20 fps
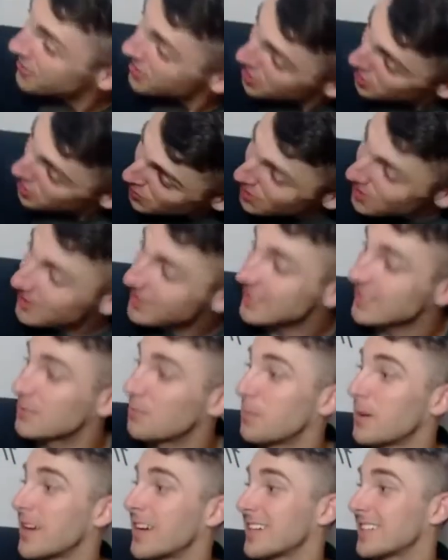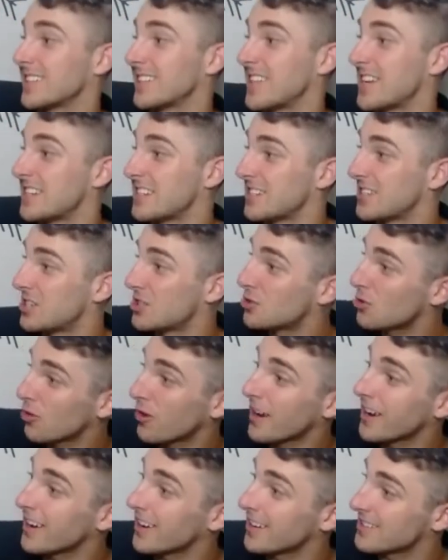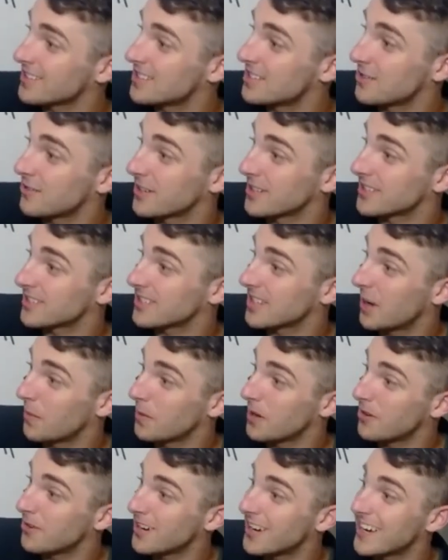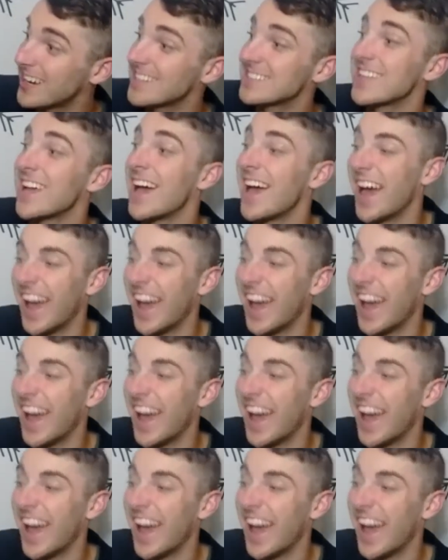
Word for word: fuels because they're destroying our students' communities